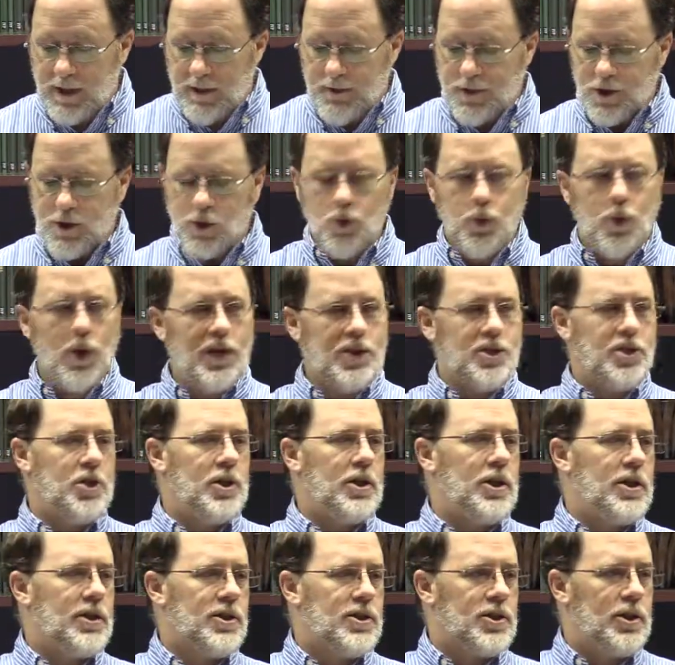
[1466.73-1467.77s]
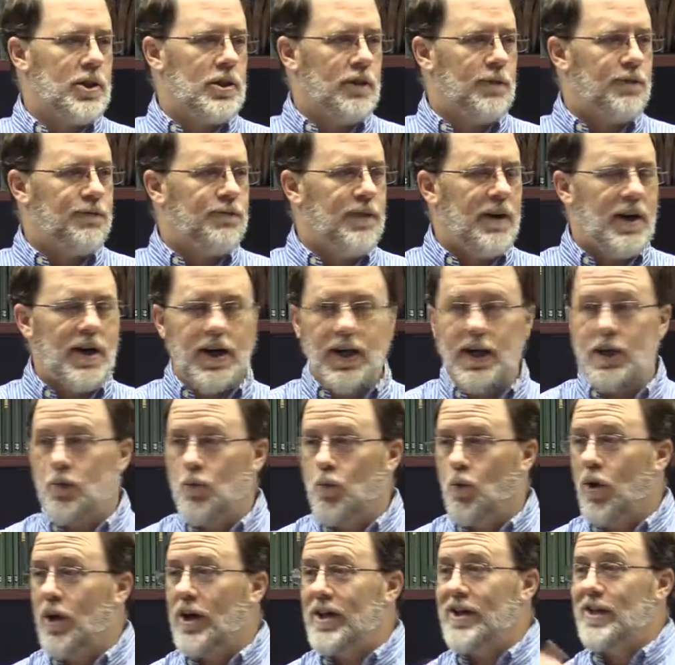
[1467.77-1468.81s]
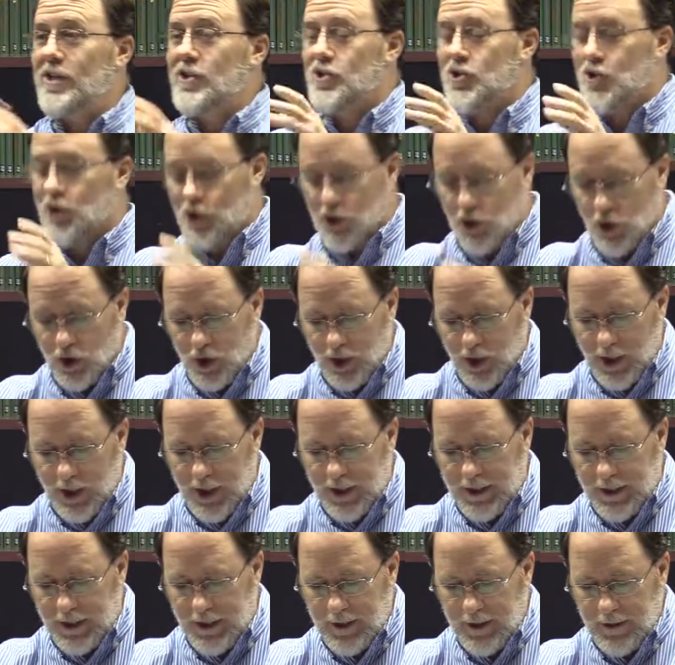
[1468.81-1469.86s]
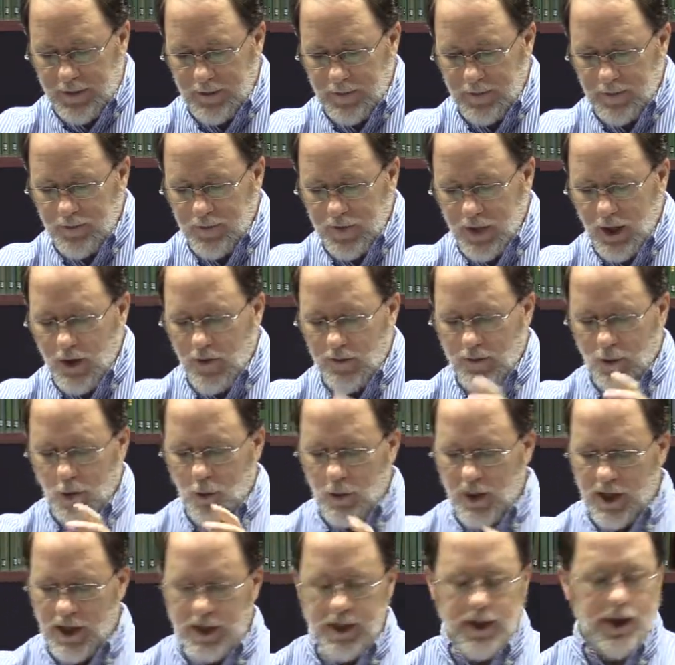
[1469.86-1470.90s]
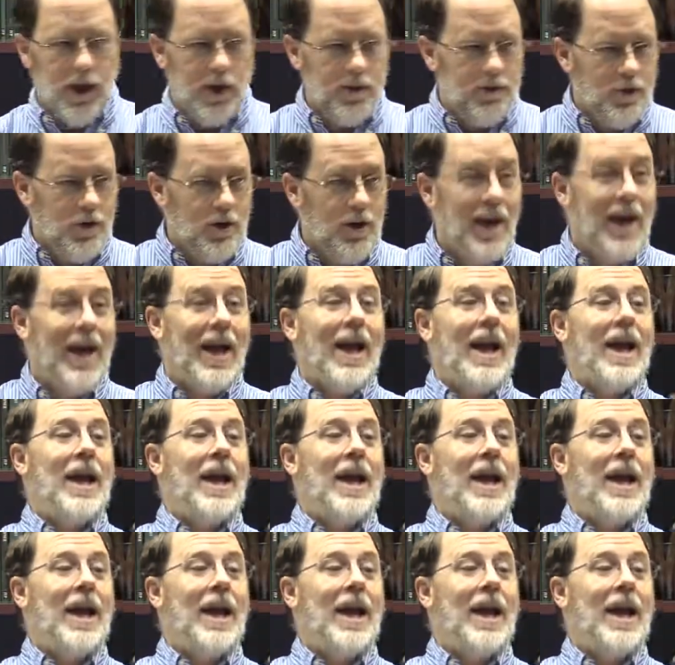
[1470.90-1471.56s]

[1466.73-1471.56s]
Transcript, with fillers: The question is to define what is good right. for one another right.